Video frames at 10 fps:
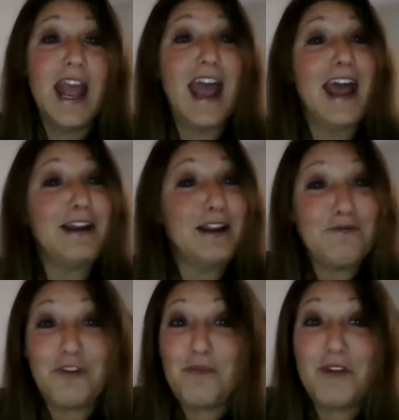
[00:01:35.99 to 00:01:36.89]
And
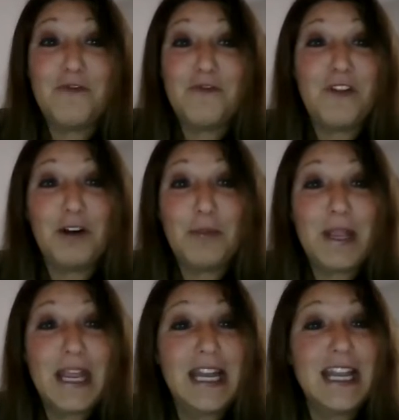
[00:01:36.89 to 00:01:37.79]
from the very
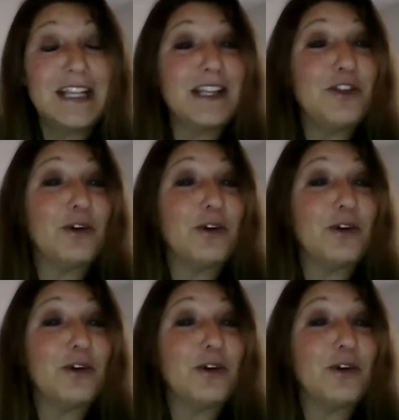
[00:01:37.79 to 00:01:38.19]
beginning, he said,